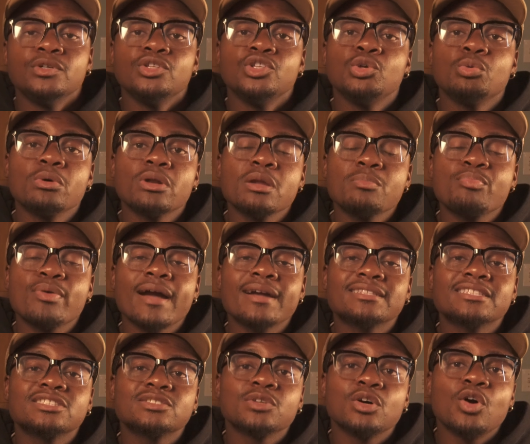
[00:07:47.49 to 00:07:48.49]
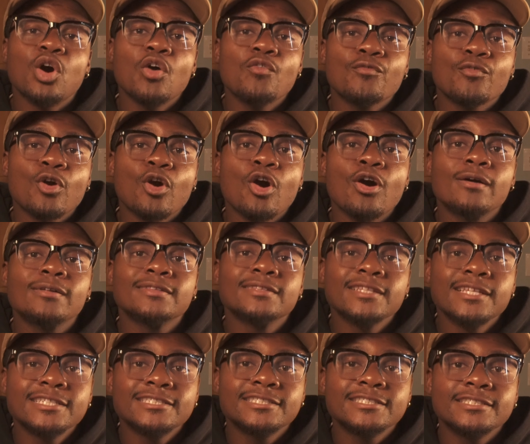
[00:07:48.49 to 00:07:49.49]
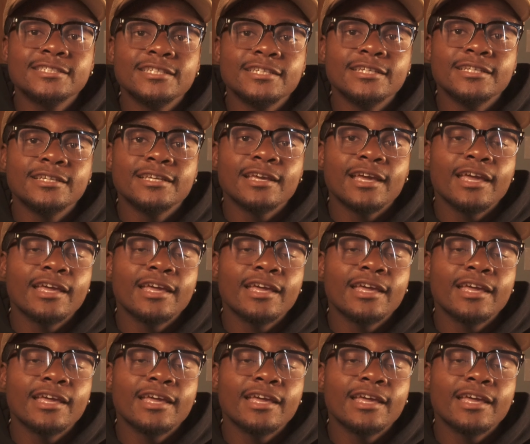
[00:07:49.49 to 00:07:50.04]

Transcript: you want to practice overall listening